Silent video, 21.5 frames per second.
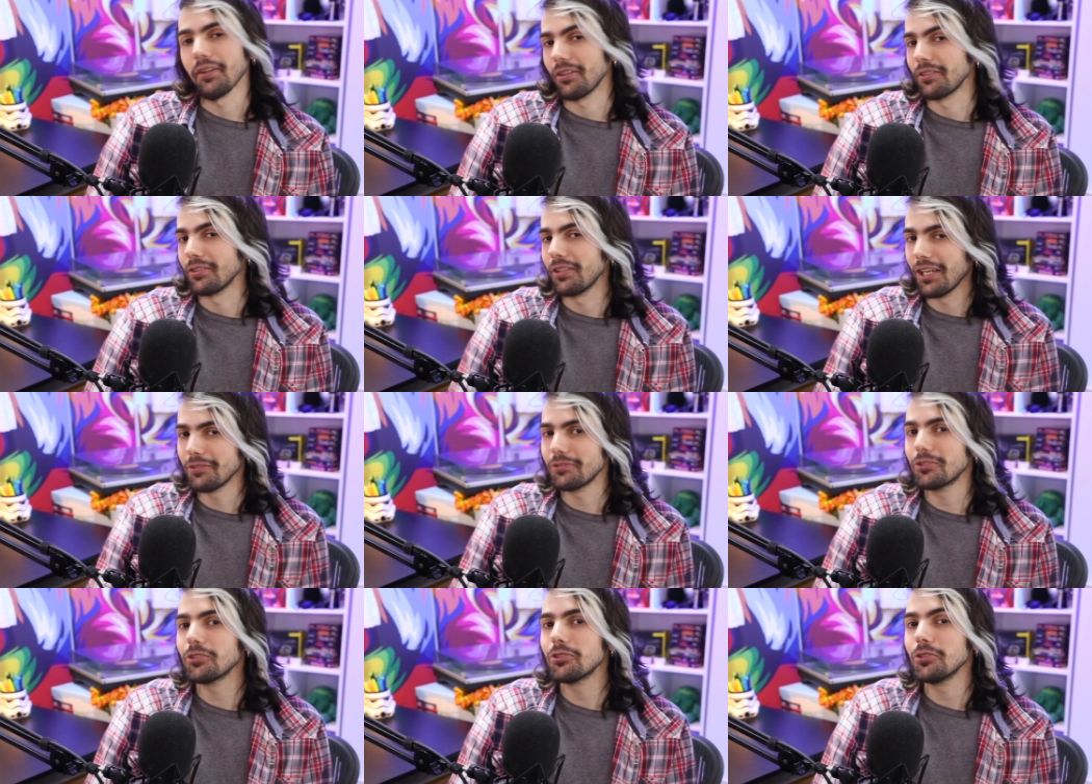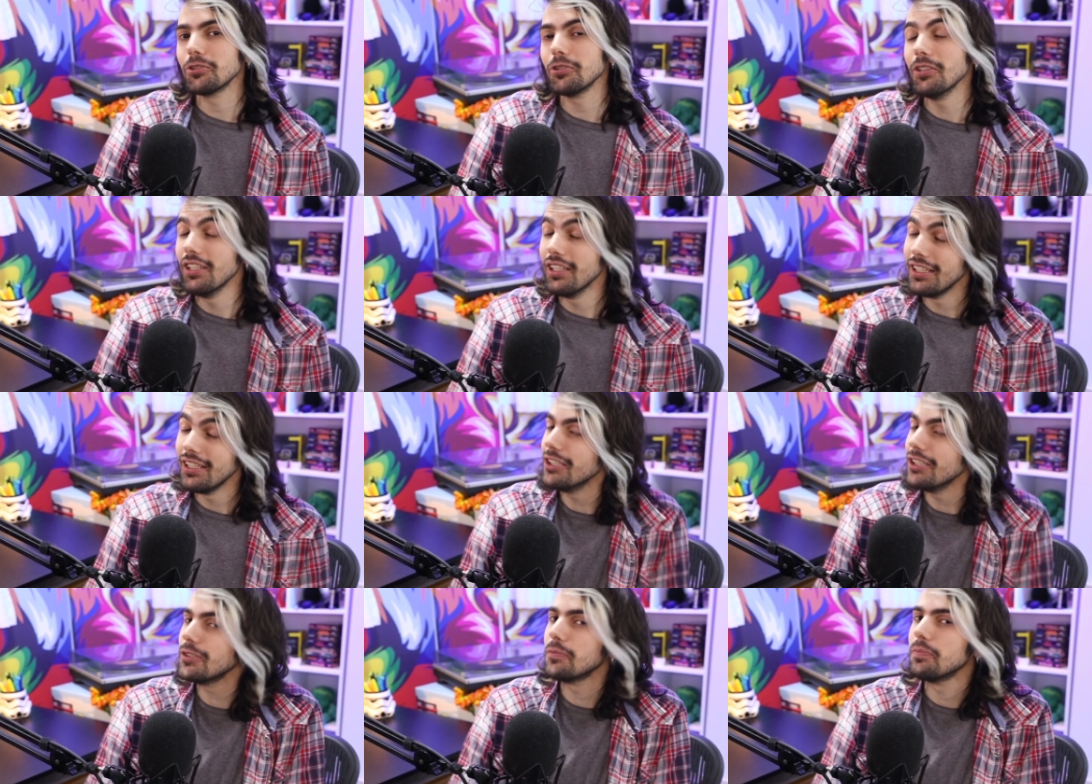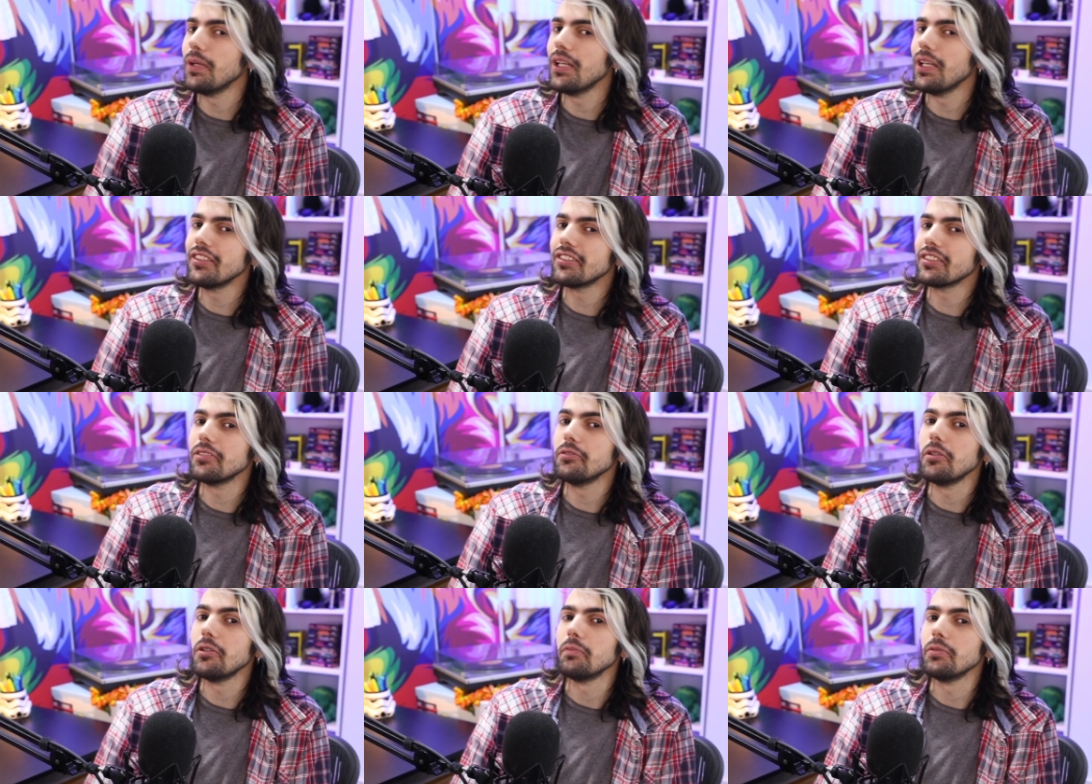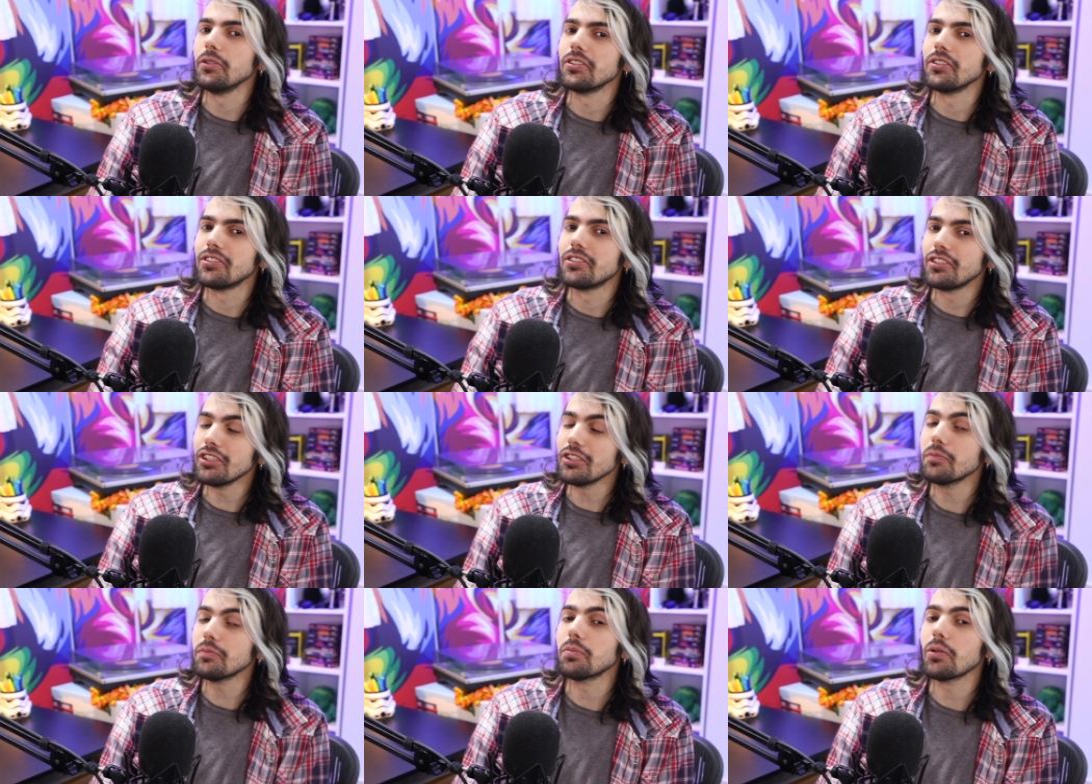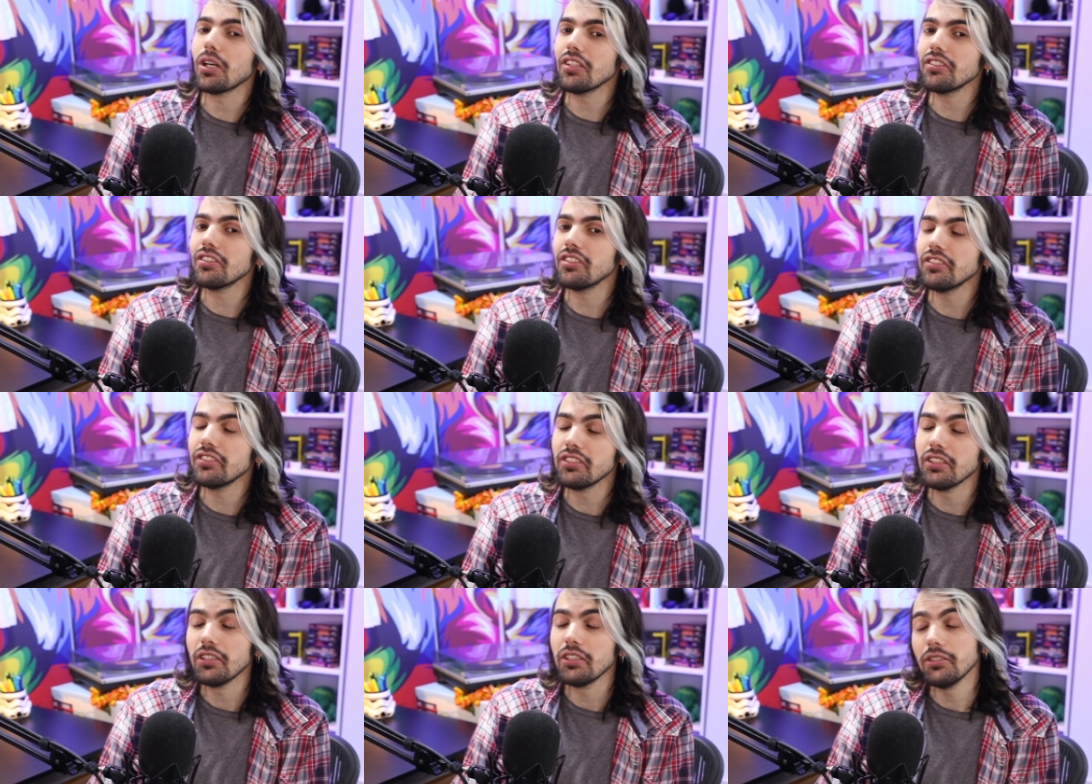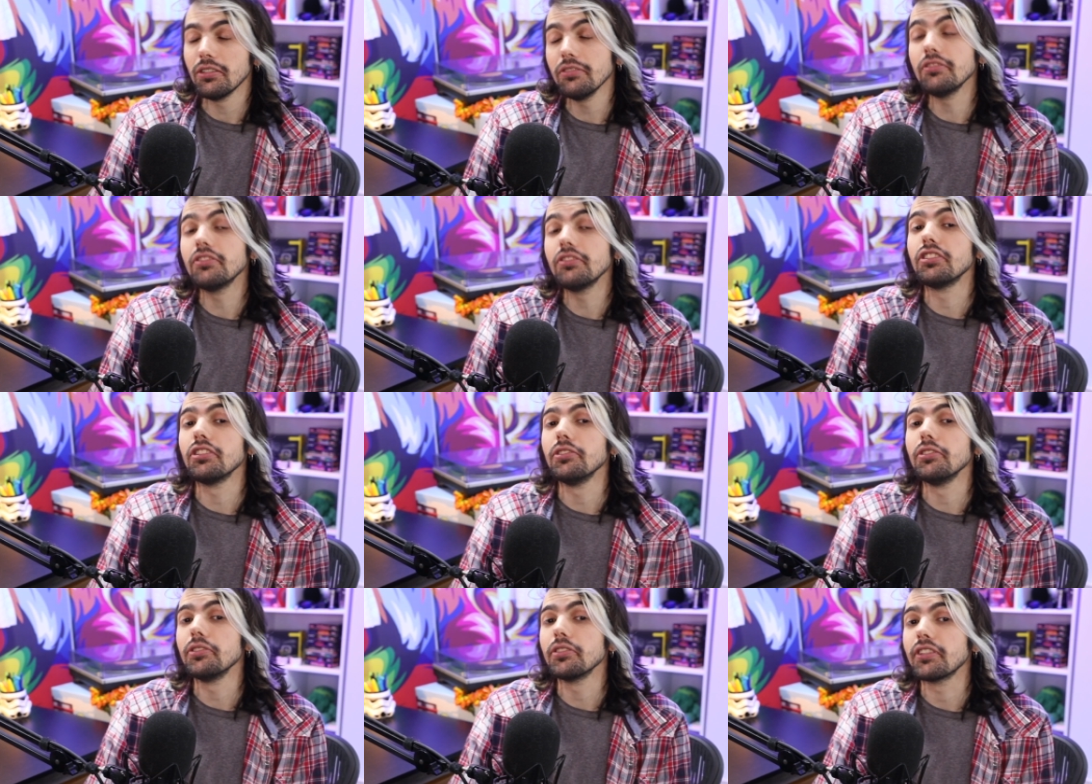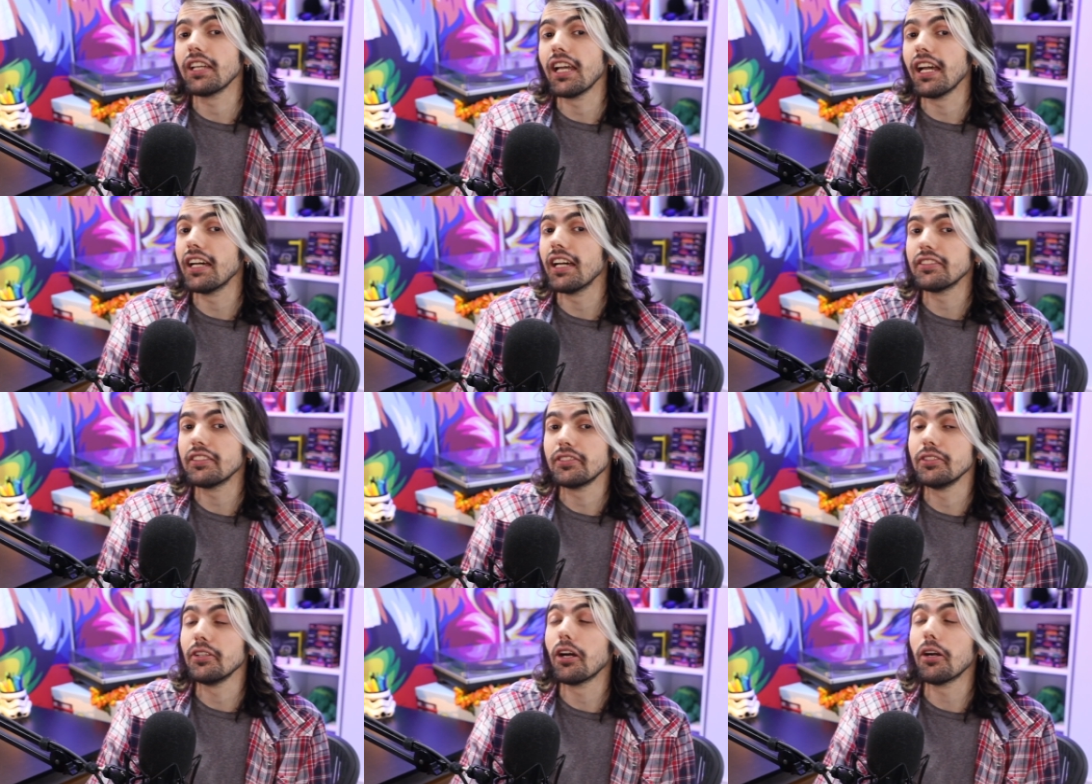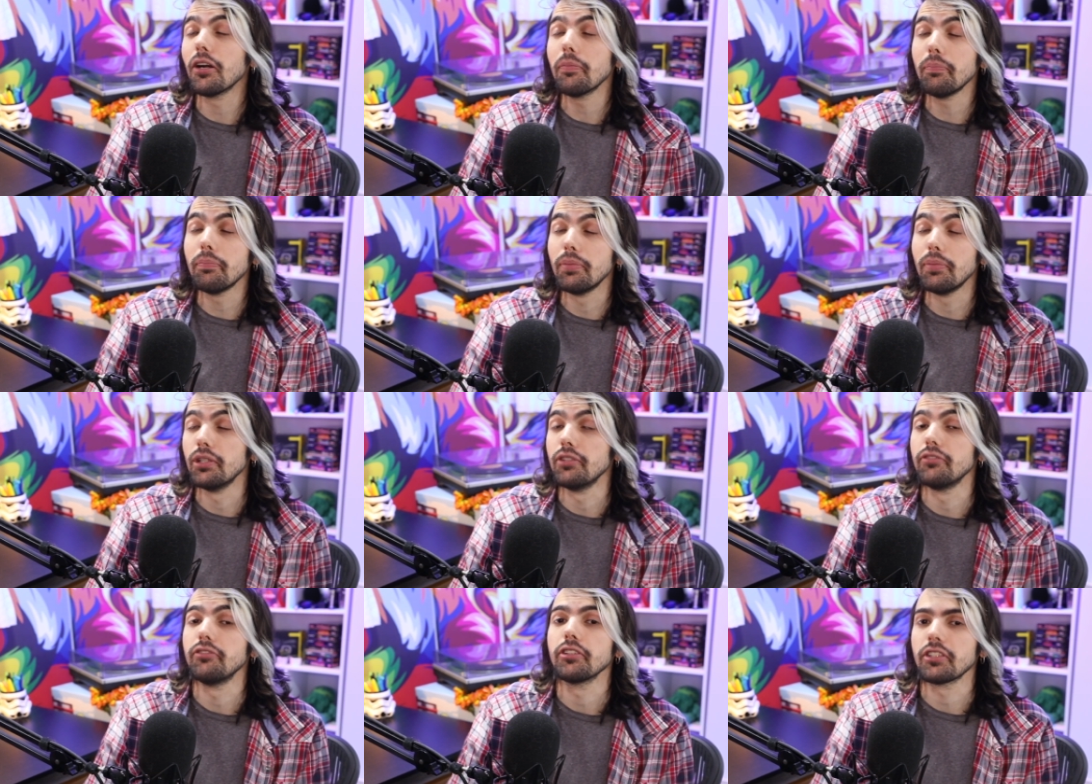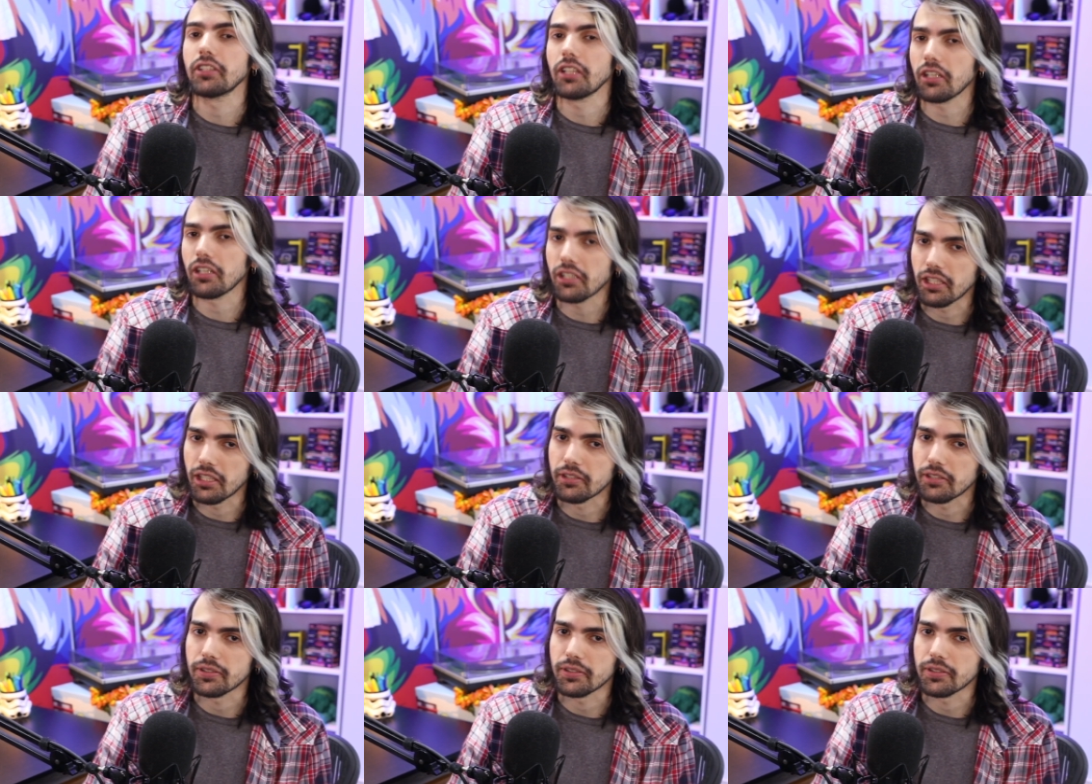you have to do is basically repeat this process until you get your perfect account